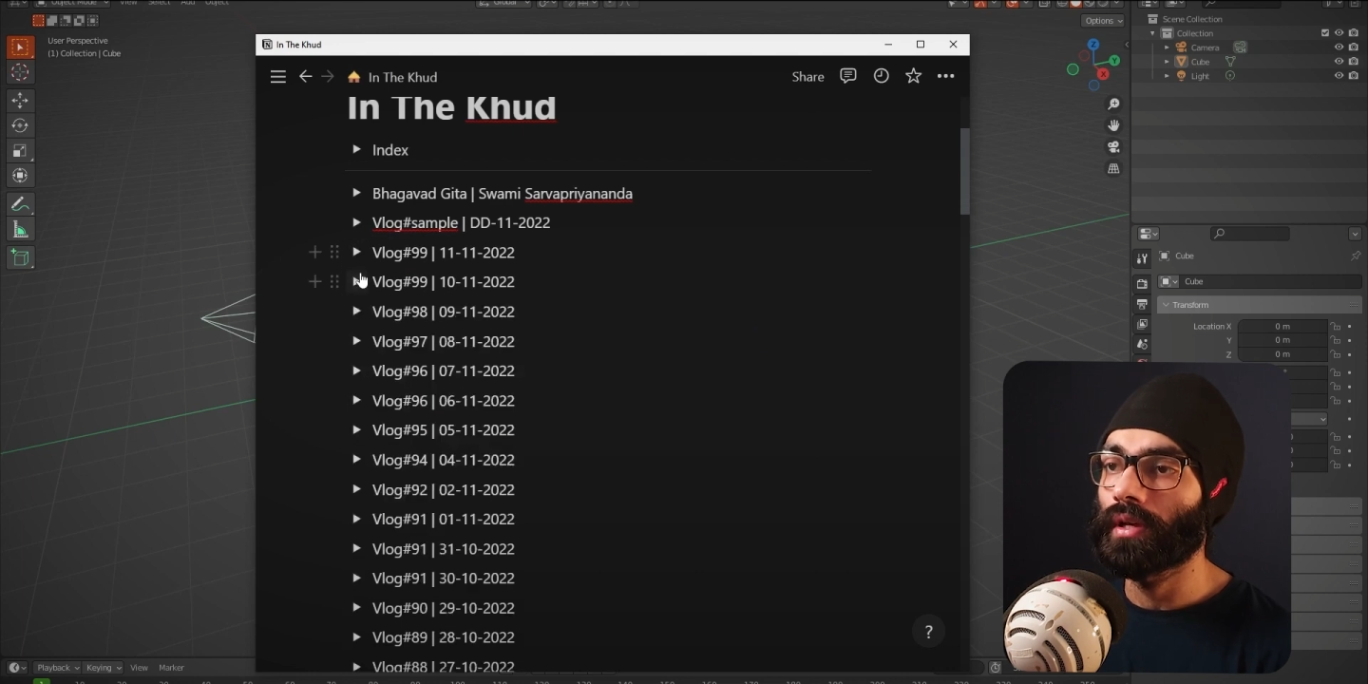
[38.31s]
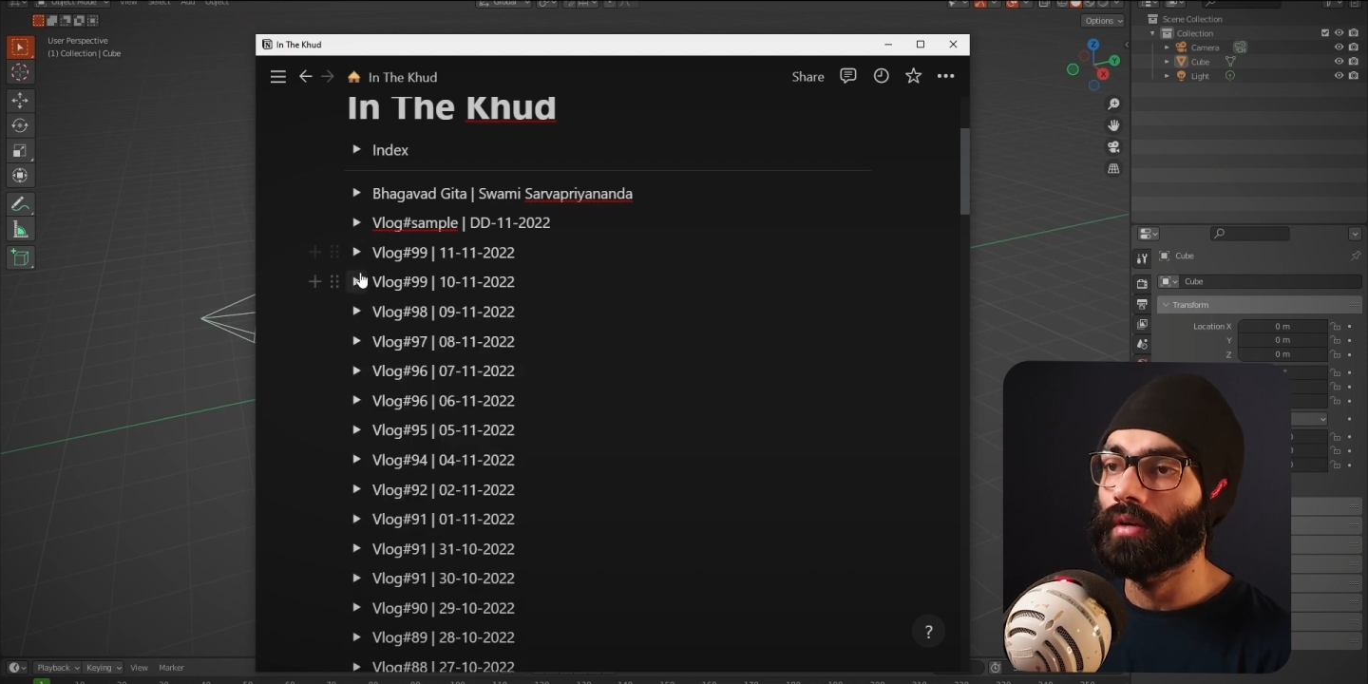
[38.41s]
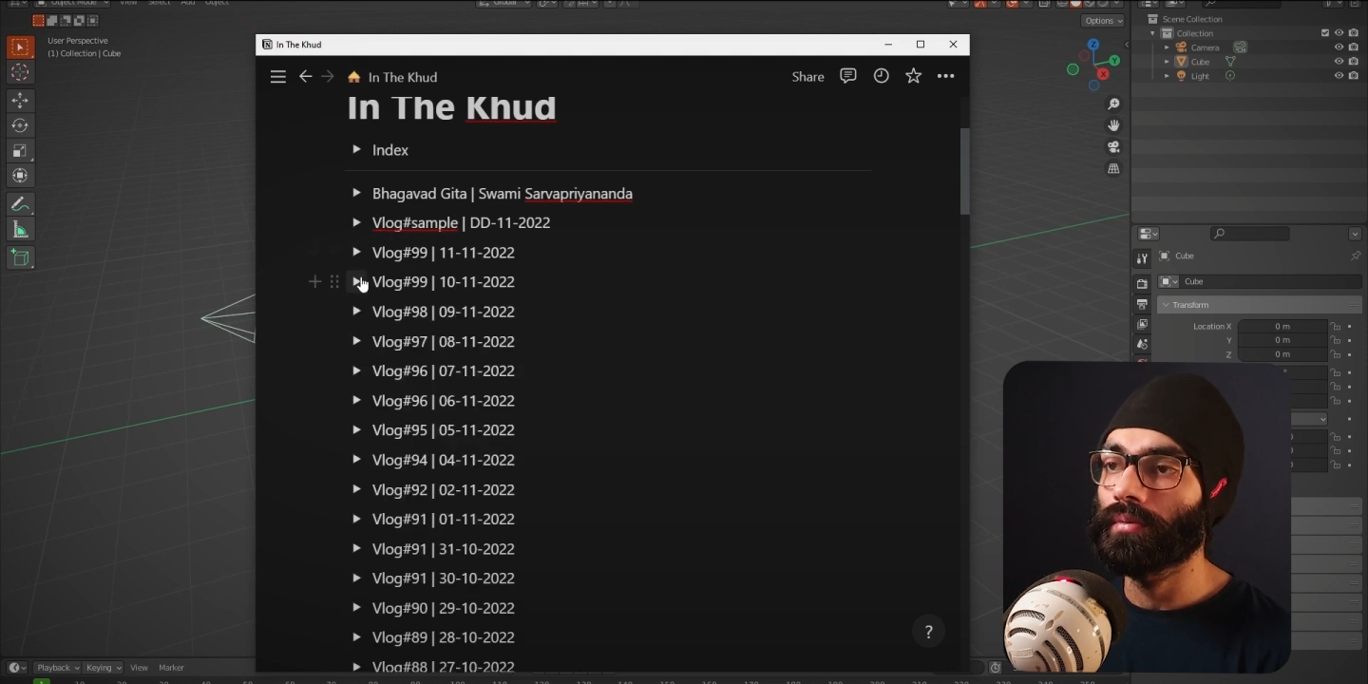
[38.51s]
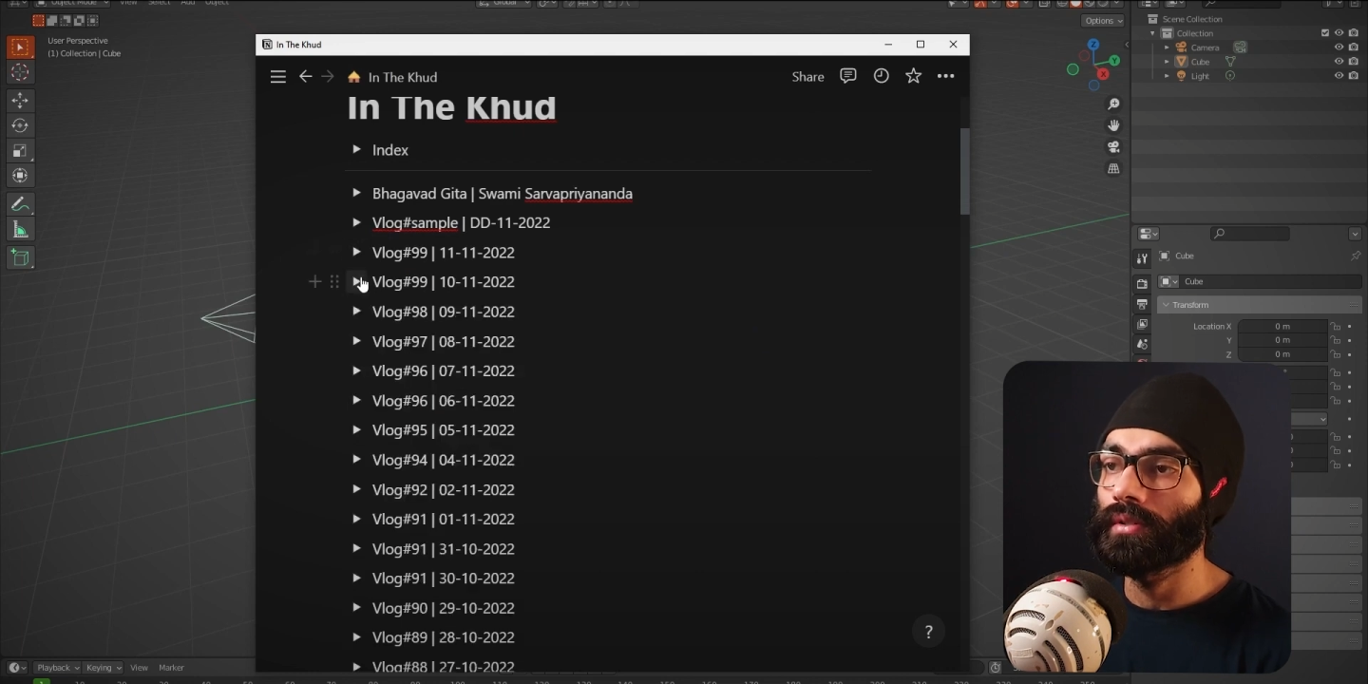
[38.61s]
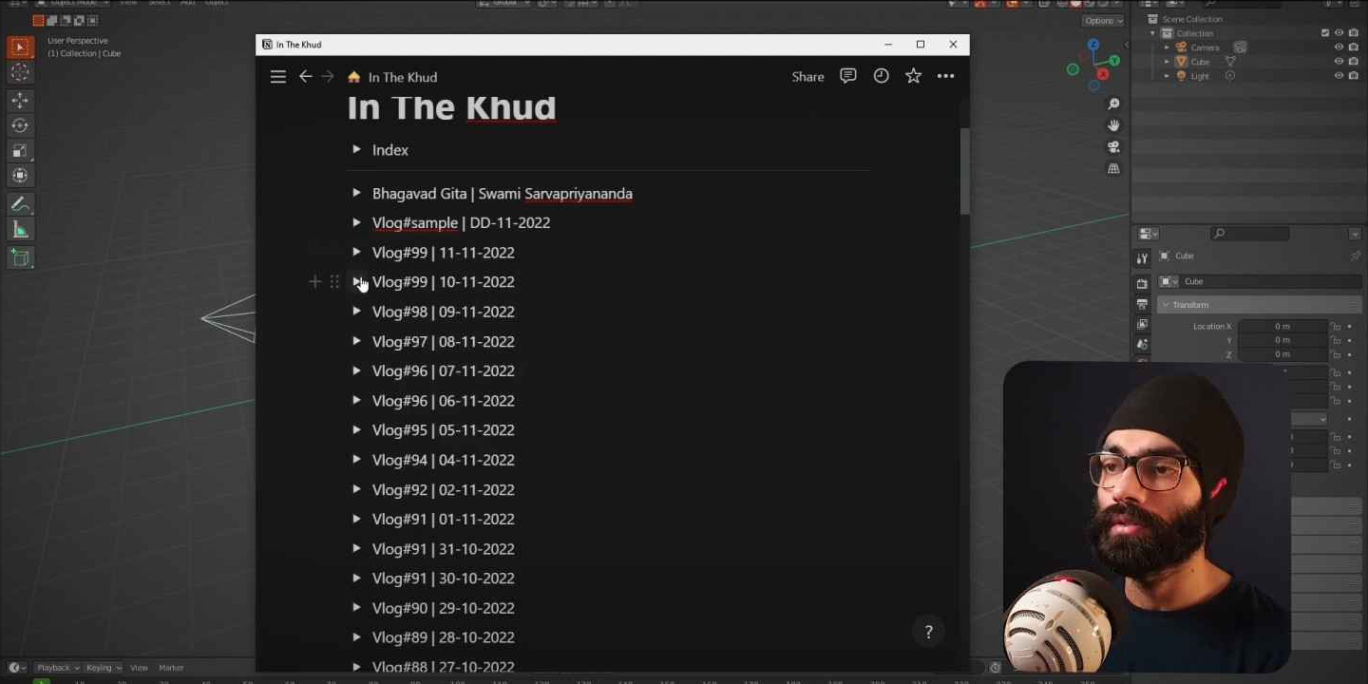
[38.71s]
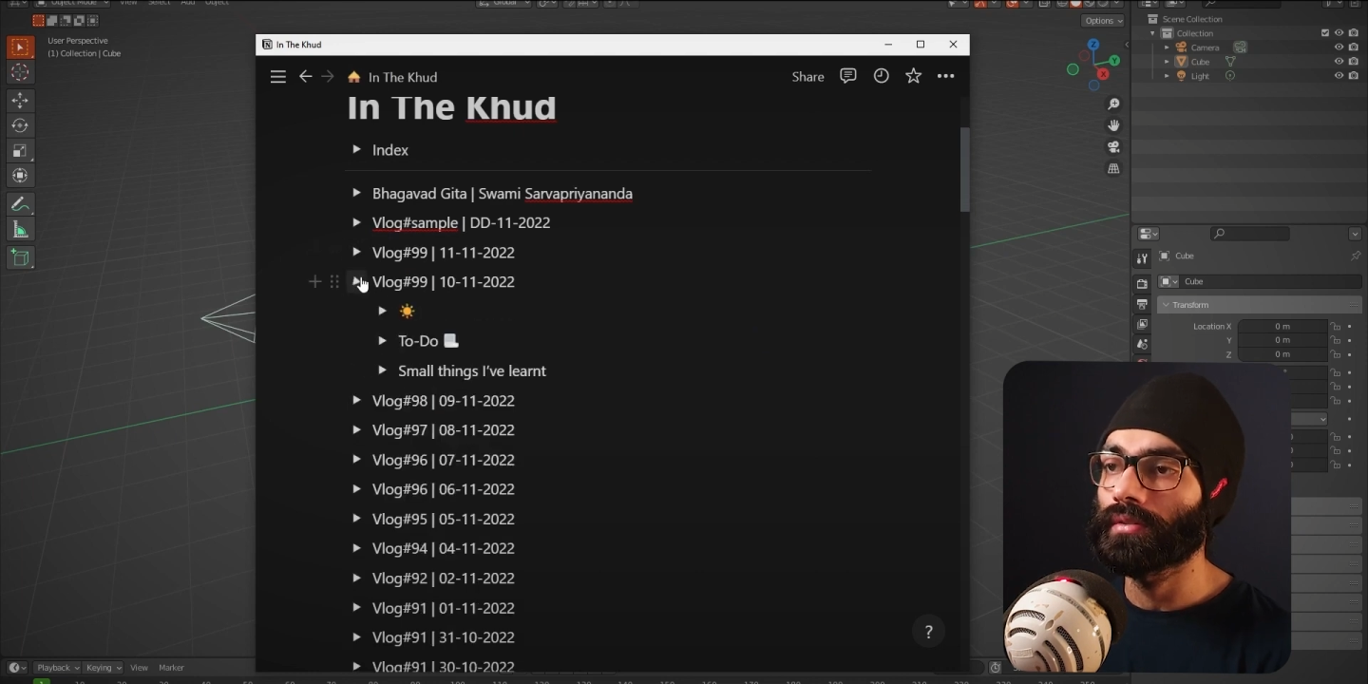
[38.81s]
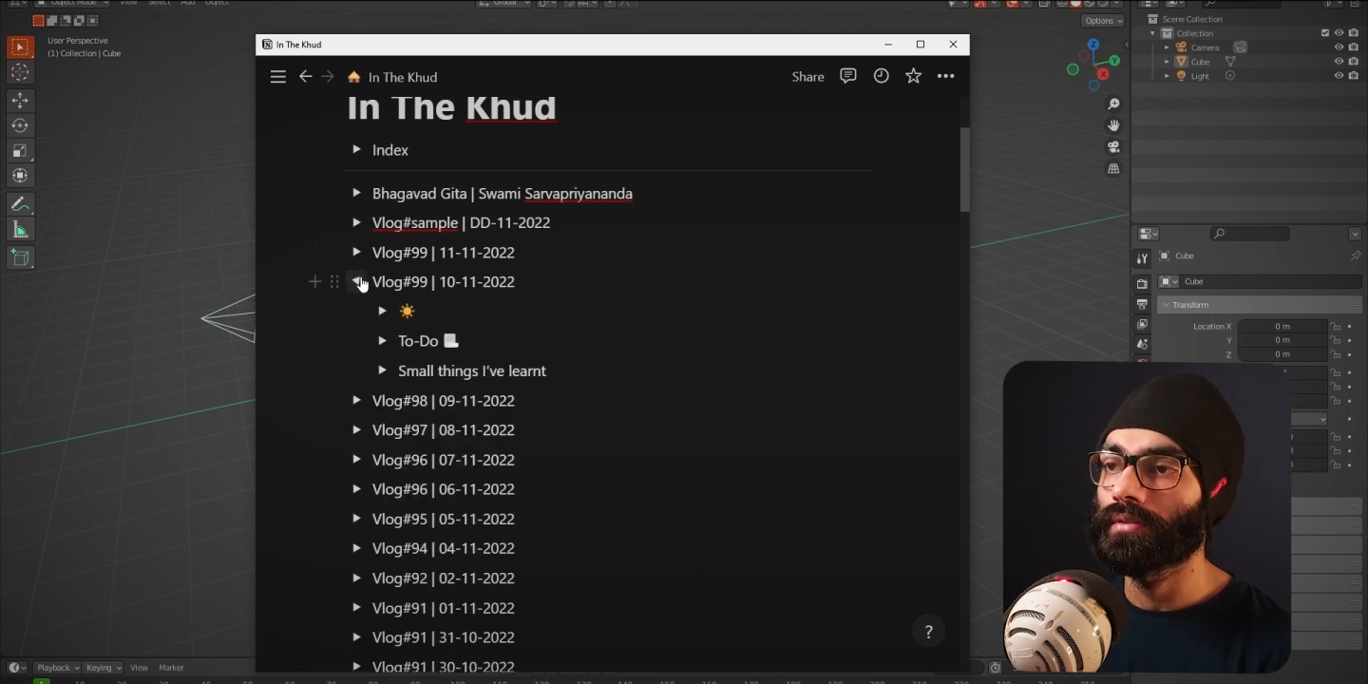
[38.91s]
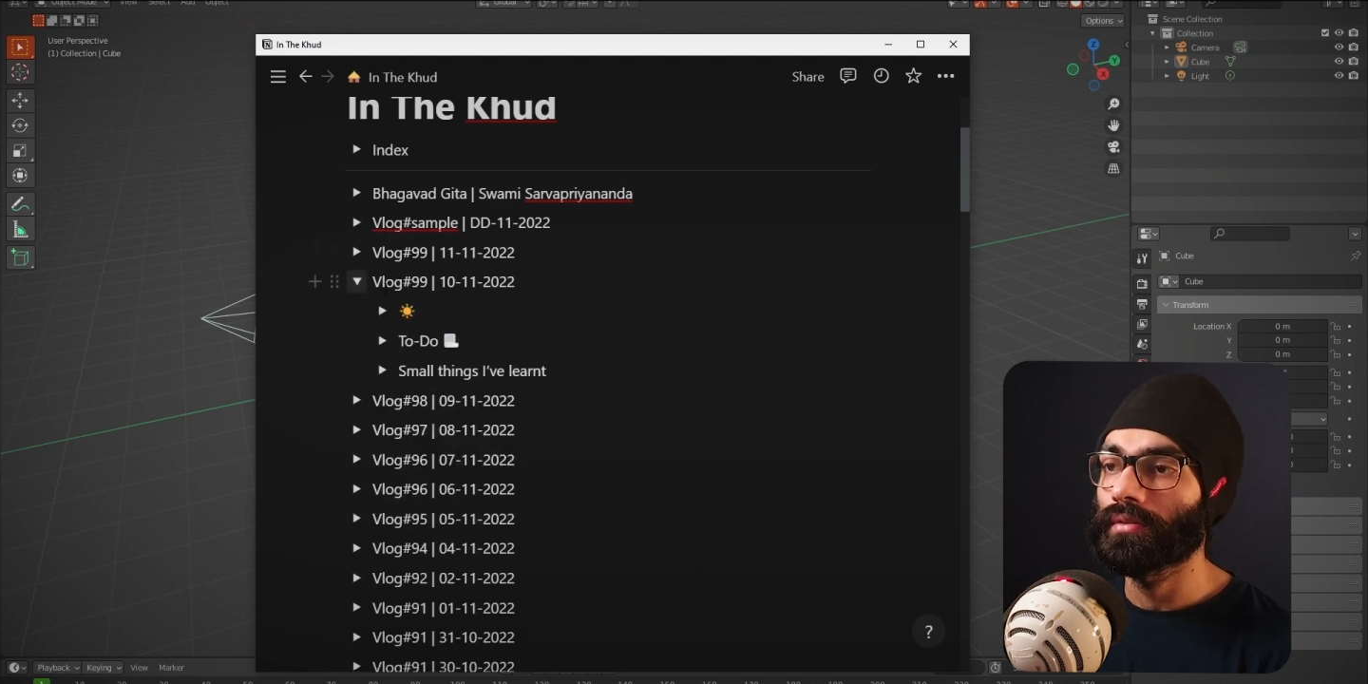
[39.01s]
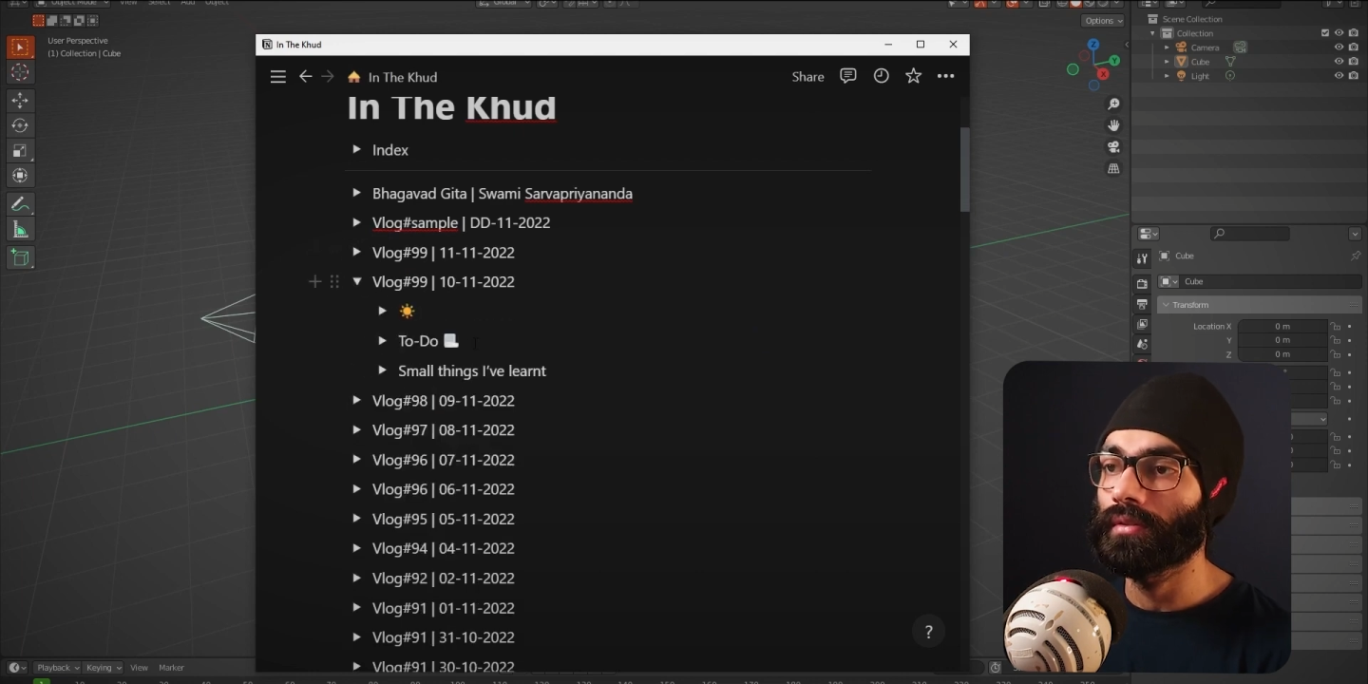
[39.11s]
tab because